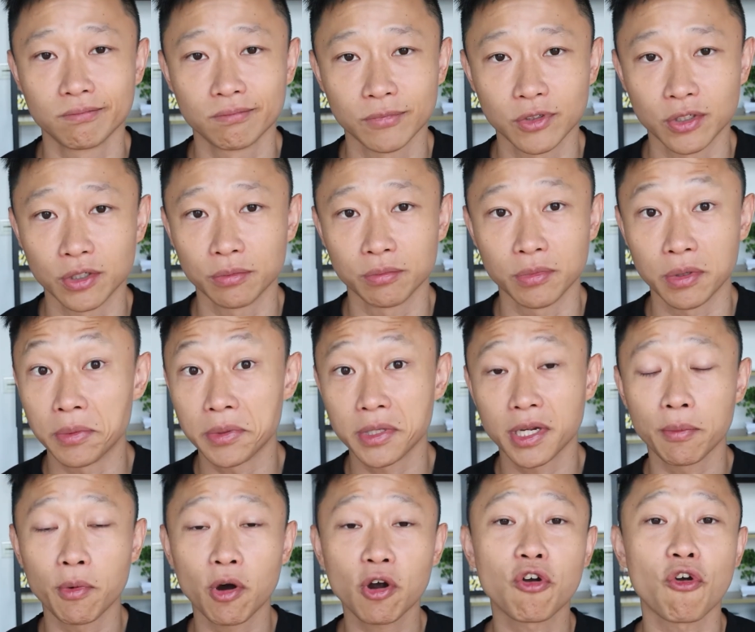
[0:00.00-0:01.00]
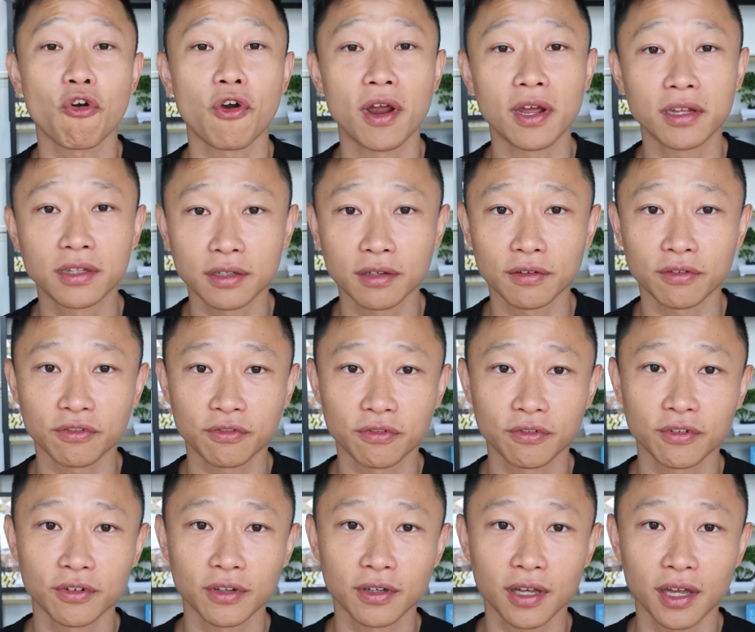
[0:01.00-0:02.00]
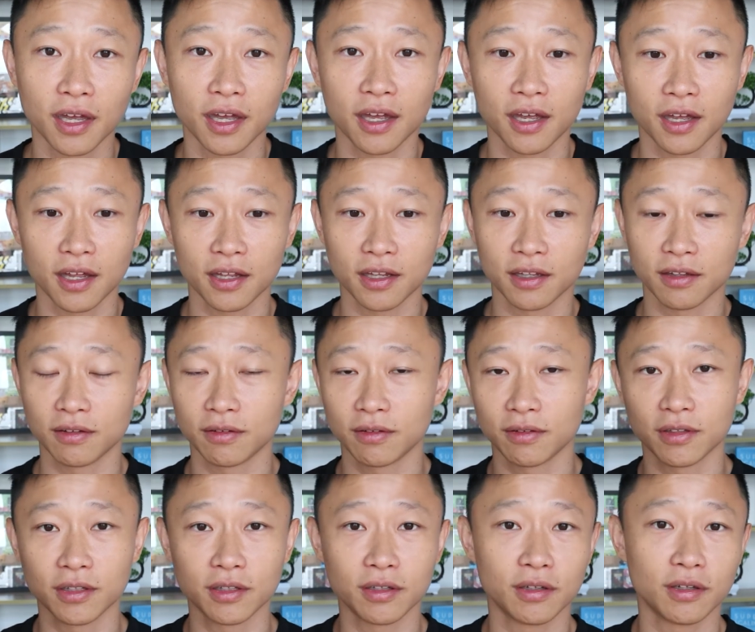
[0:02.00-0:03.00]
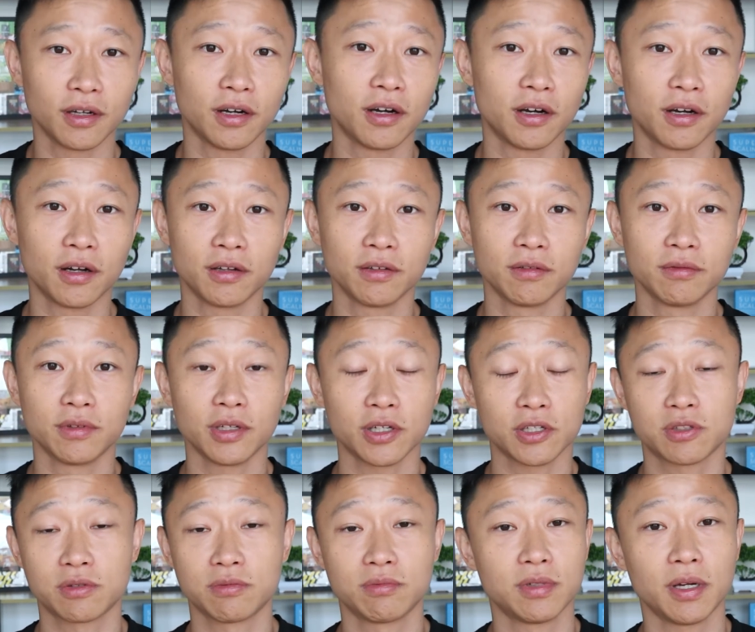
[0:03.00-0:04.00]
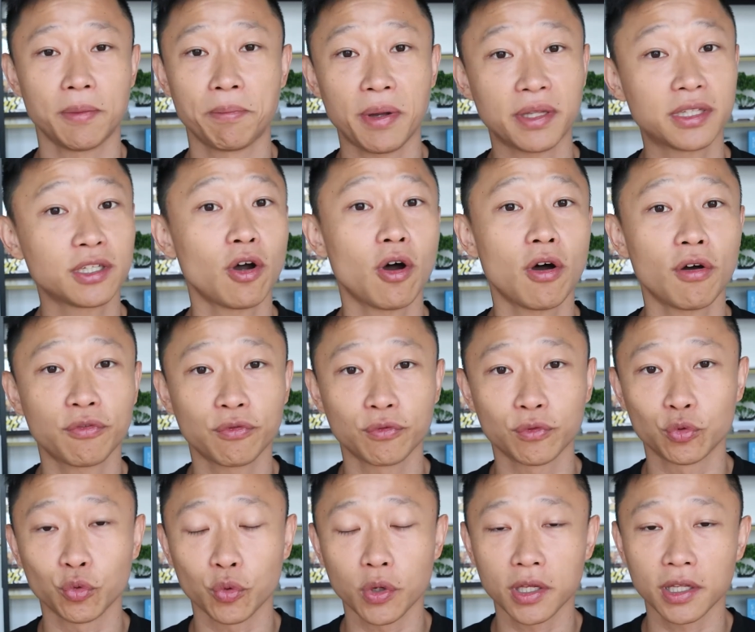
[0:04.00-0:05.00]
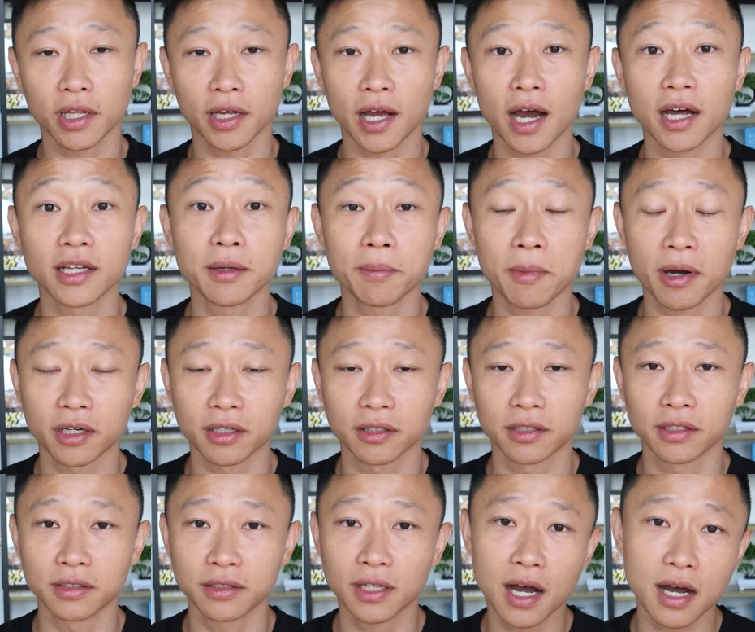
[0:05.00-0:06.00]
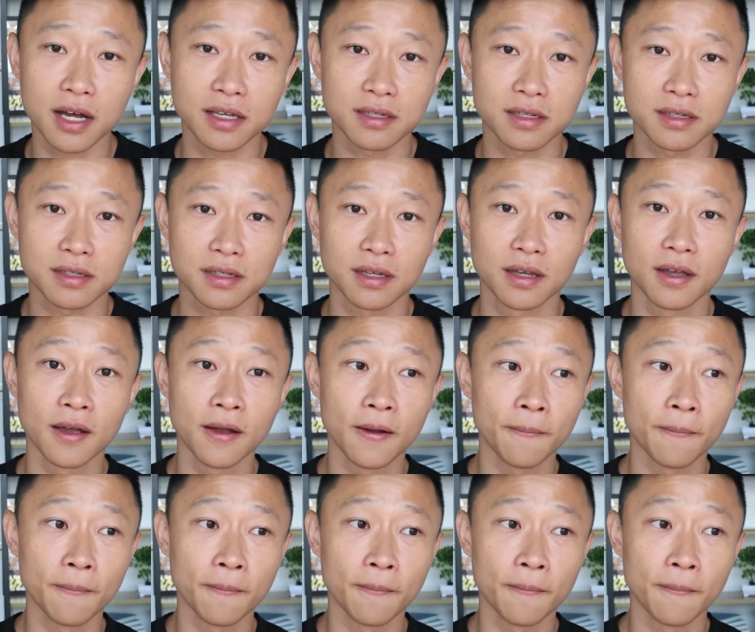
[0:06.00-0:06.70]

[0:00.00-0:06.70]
Maybe they're more creative and they're better off doing like other marketing tasks.